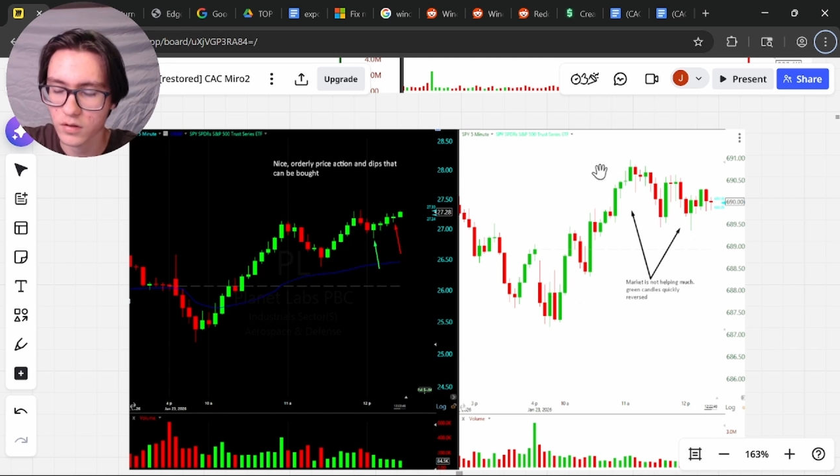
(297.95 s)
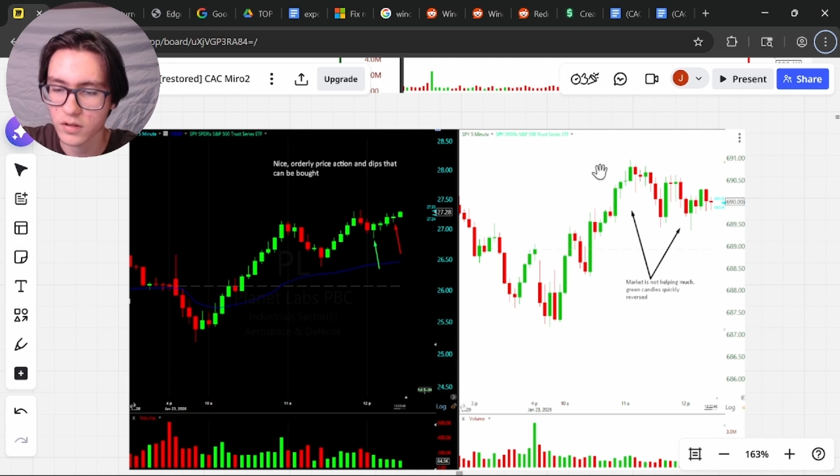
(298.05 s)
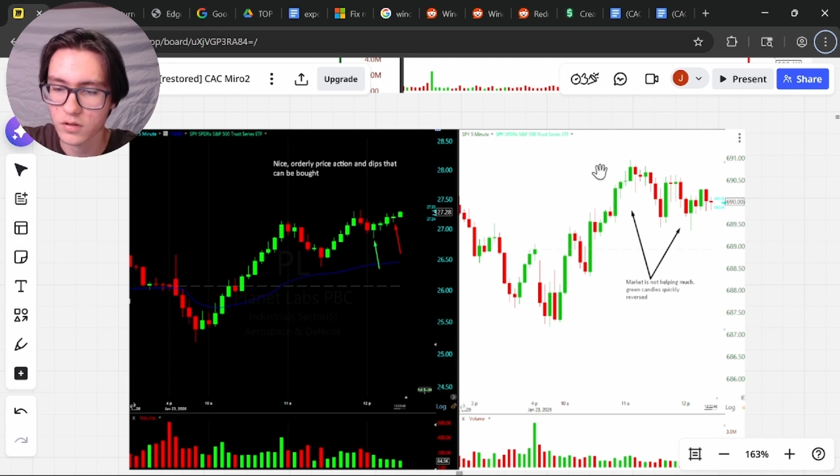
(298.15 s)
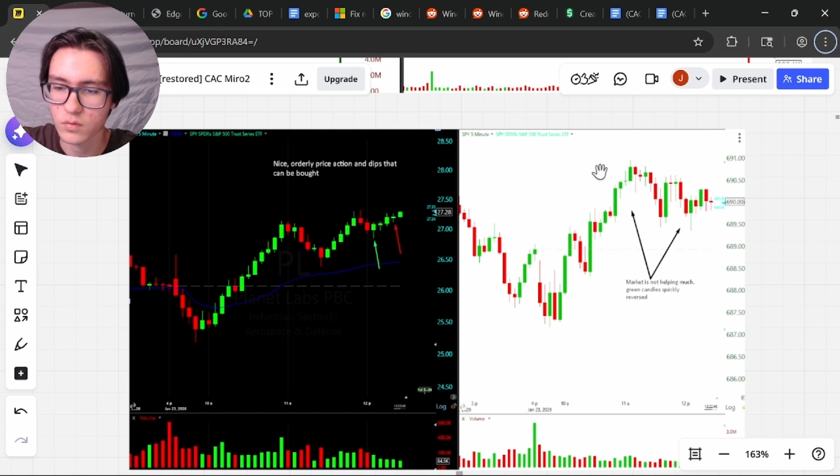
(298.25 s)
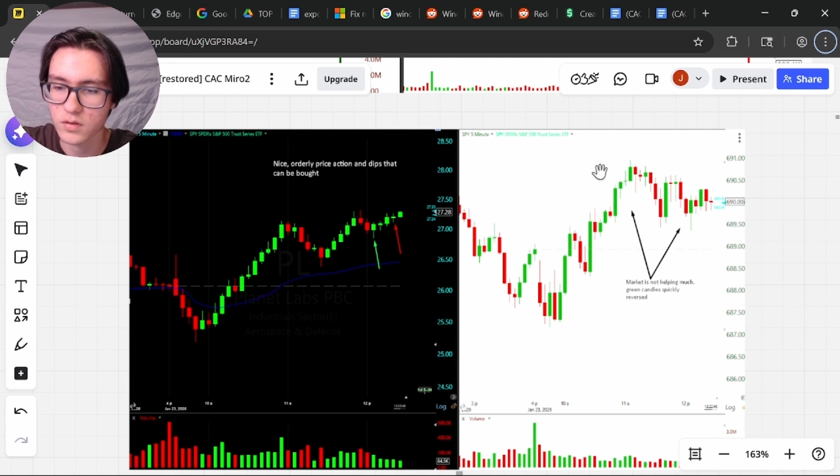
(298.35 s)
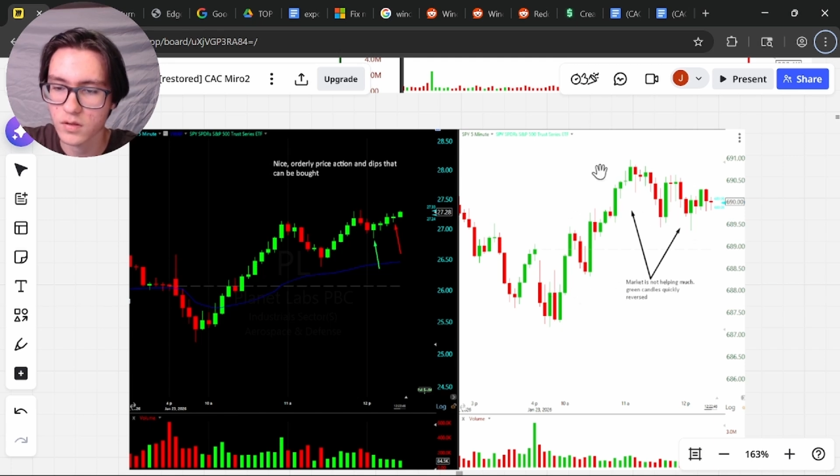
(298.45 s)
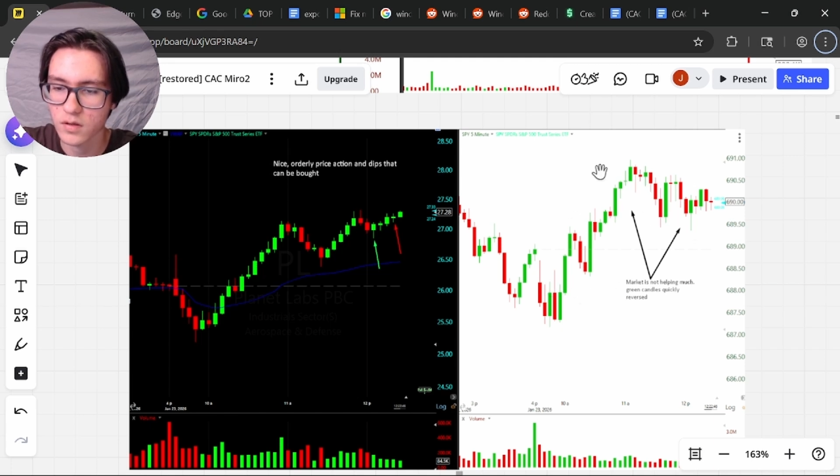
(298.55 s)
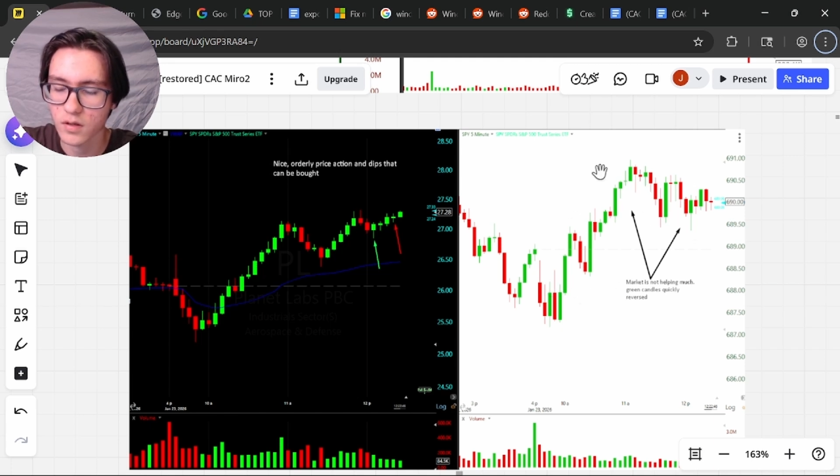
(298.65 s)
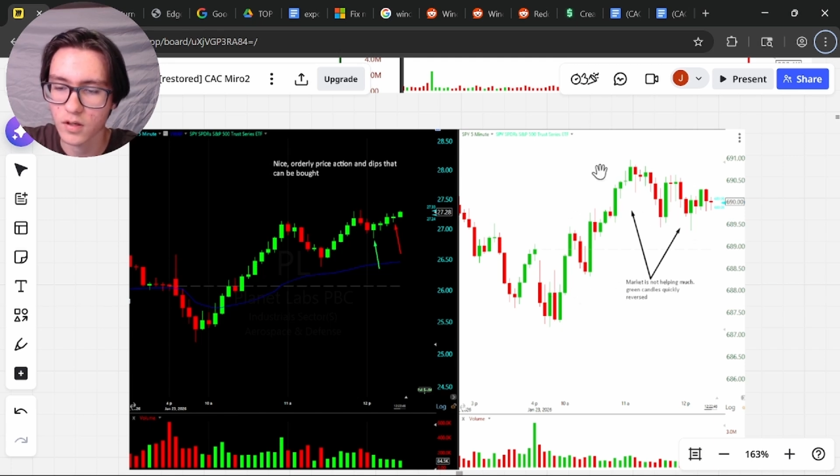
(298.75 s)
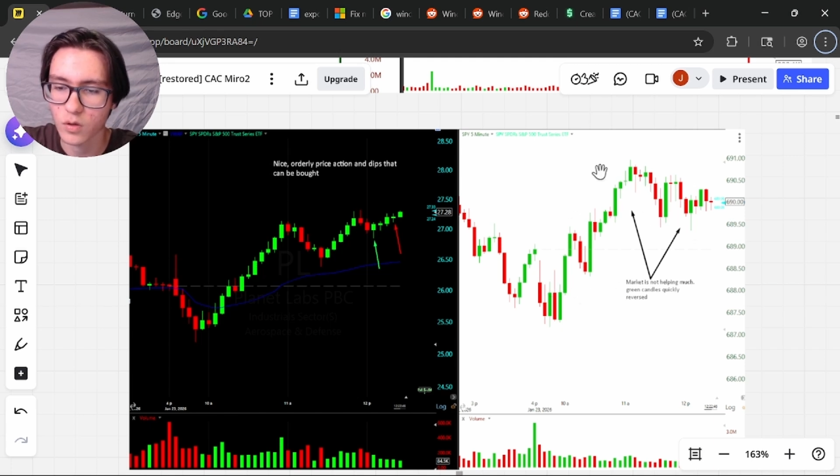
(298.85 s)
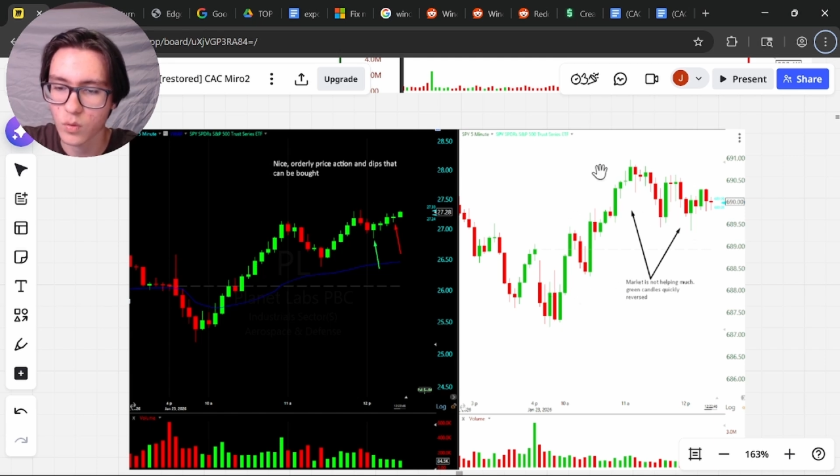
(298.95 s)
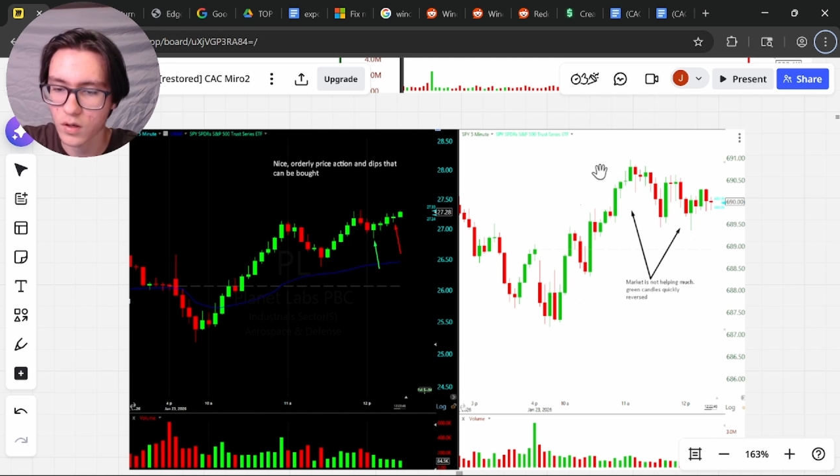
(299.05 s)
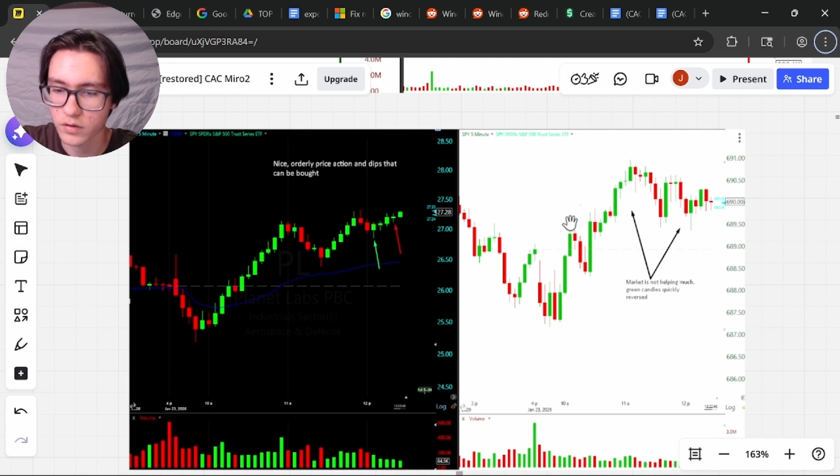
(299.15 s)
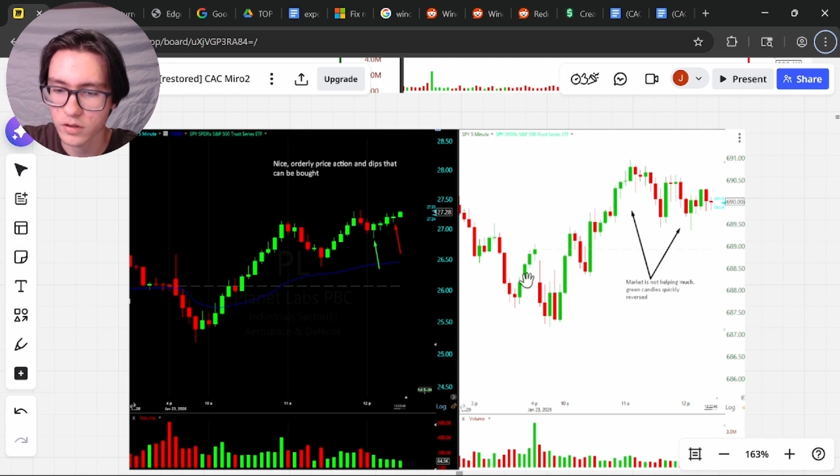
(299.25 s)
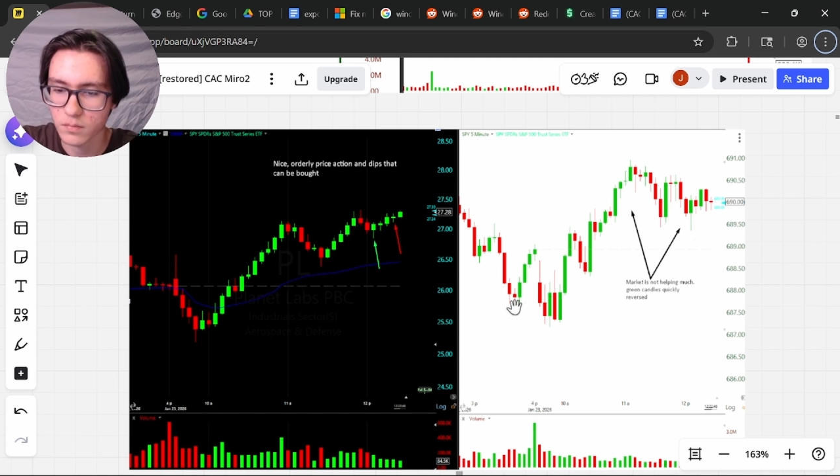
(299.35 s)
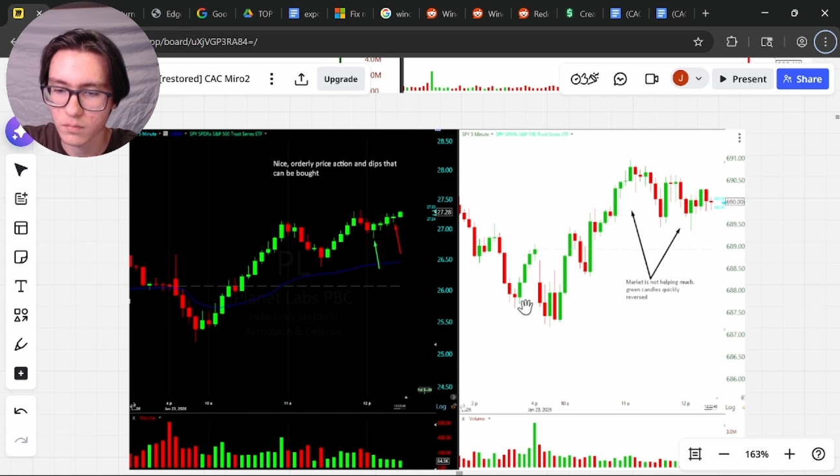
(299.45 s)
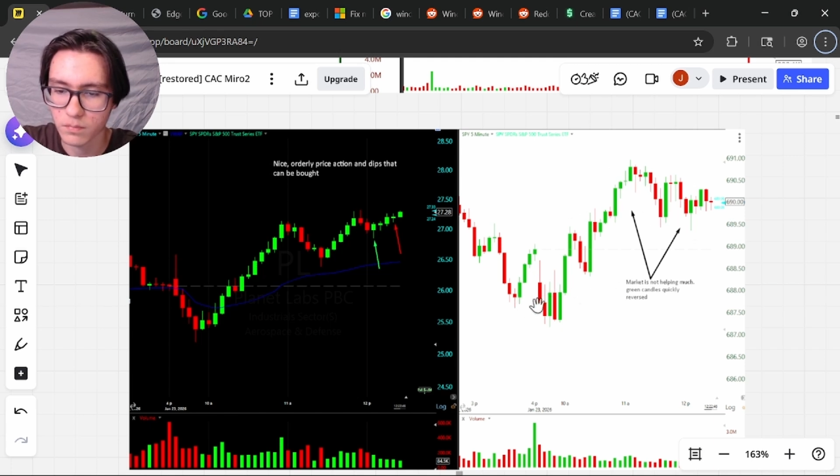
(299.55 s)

like you would see in a quality